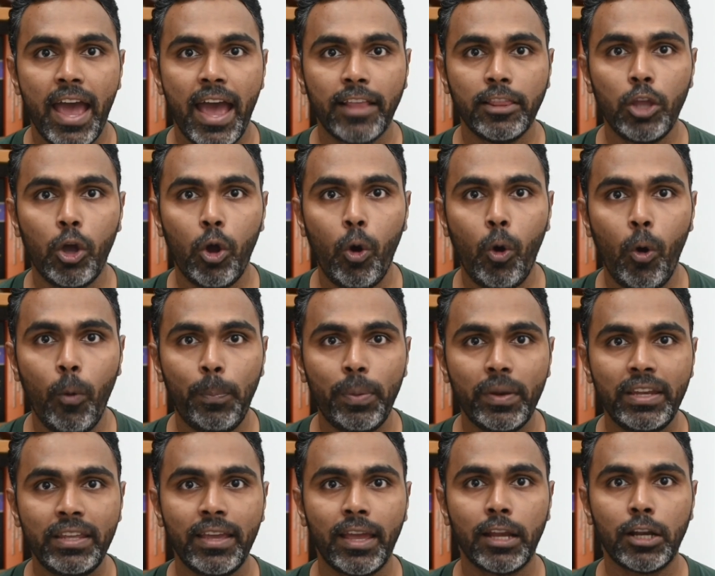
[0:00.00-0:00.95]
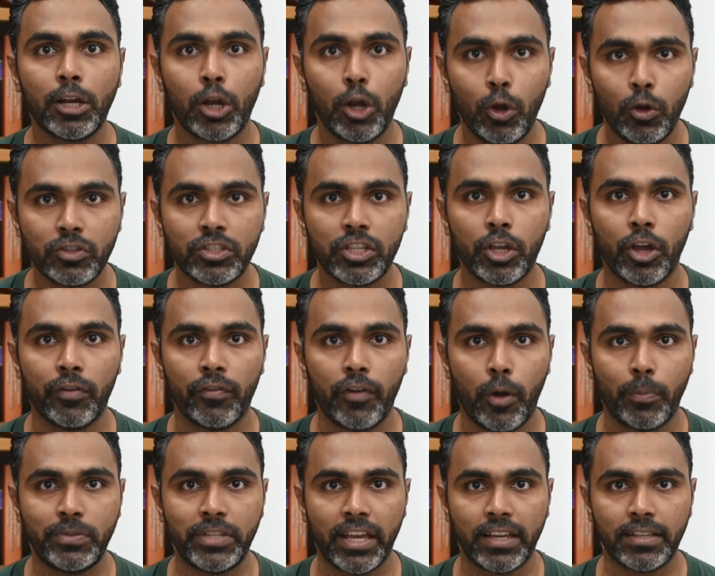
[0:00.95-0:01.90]
and the opening and closing of
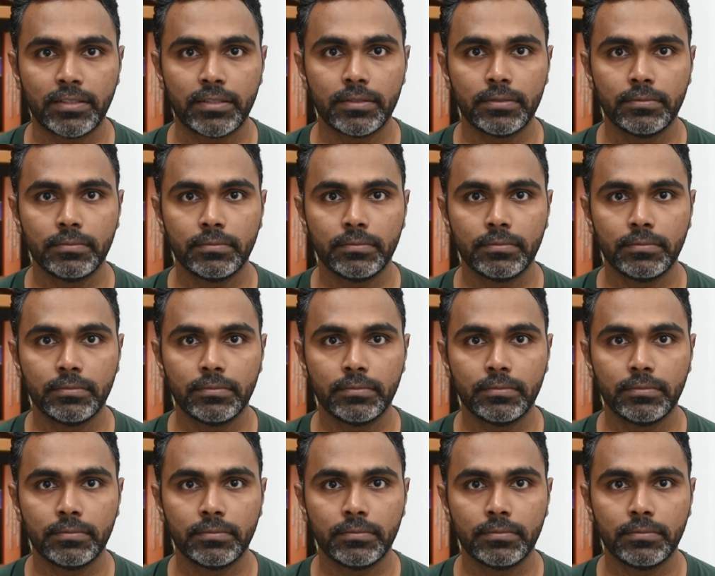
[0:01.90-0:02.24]
objects.